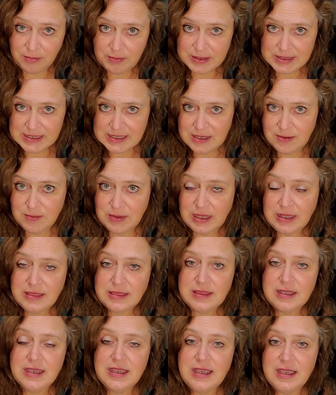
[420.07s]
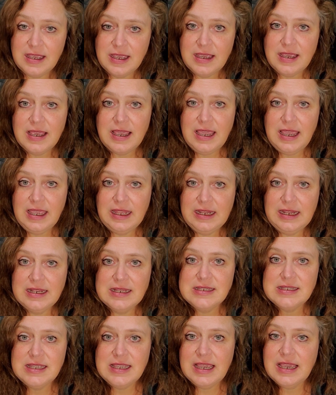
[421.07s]
busy month, and it
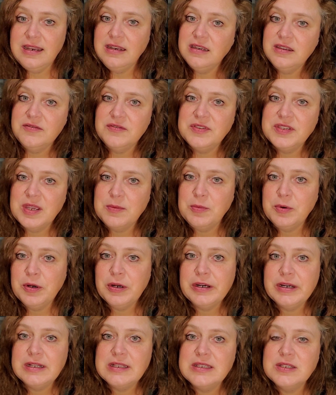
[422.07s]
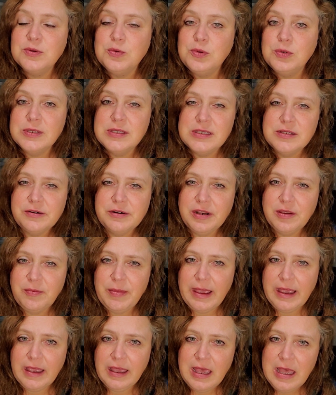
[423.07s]
is the end of summer and school is starting
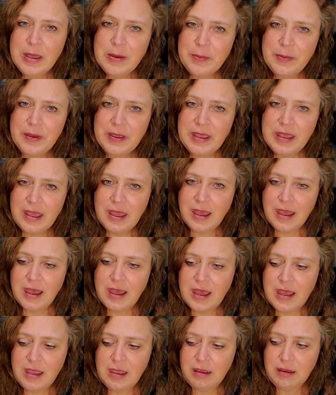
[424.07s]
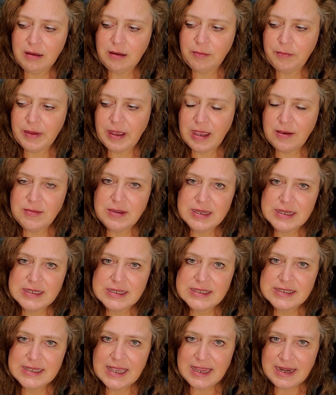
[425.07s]
back up. I'm
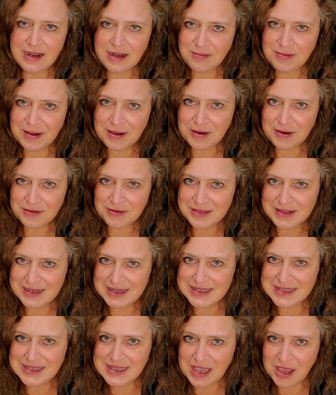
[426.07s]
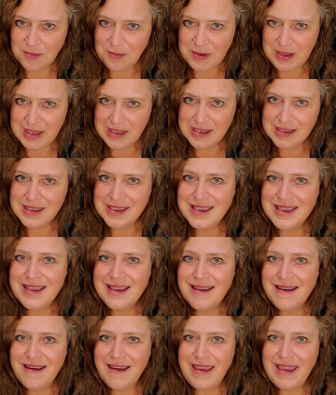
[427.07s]
excited about all that is coming,
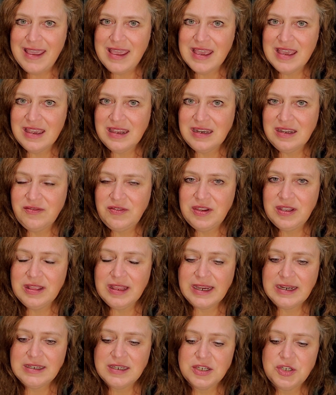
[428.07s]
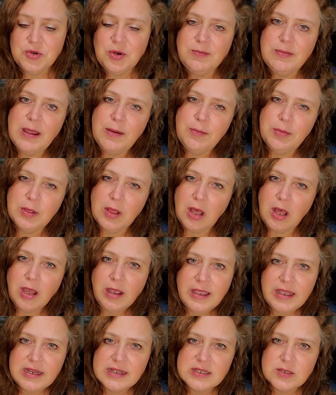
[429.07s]
and if you'd like to join my
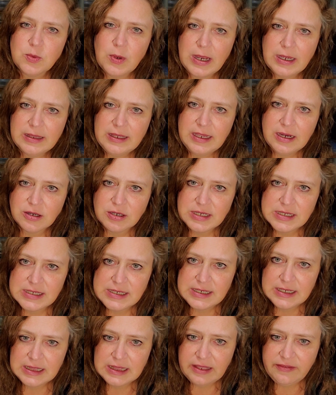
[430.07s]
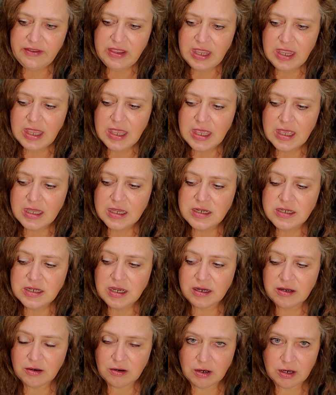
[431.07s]
blog, it is
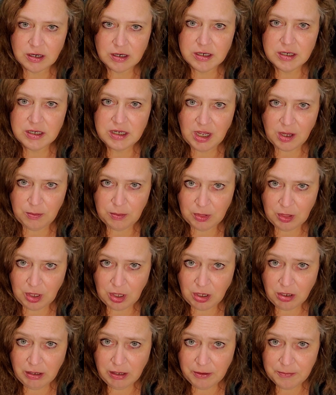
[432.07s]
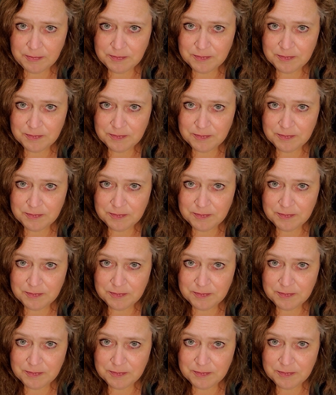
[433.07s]
wildlyartisticliving.art.blog.